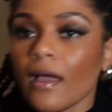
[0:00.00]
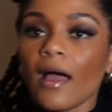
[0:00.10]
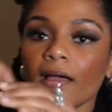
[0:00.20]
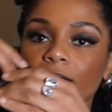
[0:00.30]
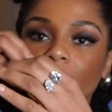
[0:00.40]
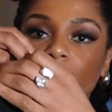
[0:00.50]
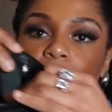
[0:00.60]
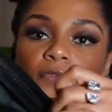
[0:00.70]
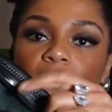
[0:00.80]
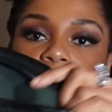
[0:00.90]
kind of
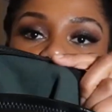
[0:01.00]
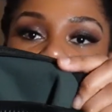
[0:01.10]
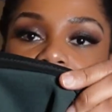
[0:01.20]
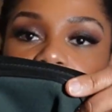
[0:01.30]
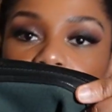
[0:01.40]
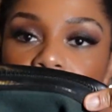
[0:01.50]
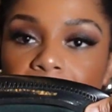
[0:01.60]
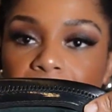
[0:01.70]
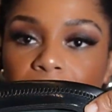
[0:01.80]
thing here.